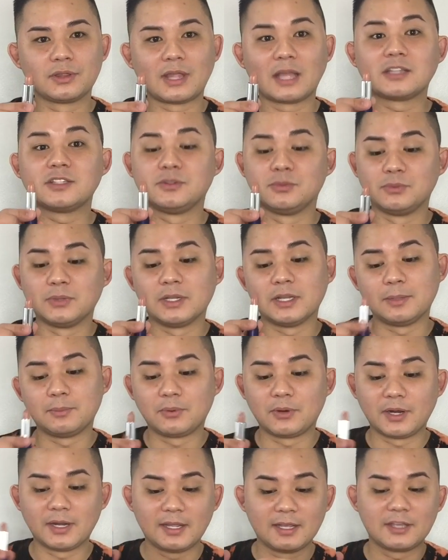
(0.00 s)
That's really
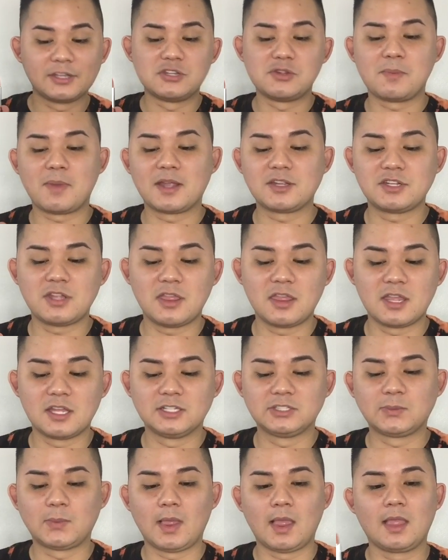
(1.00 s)
pretty. Can you imagine
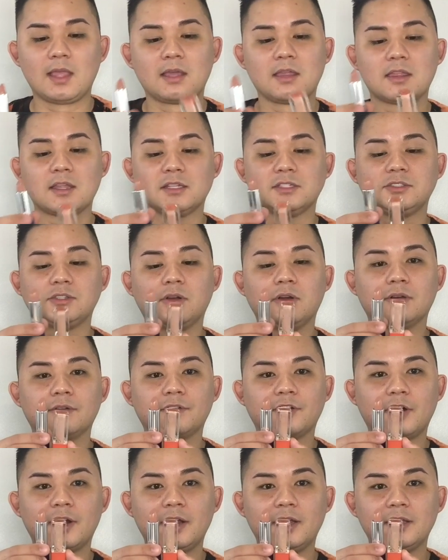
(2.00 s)
this with like this
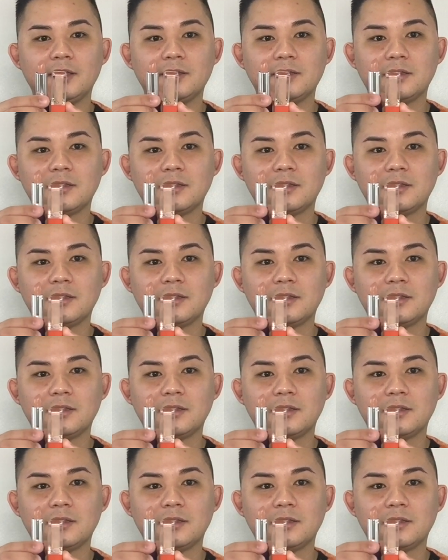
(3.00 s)
over it?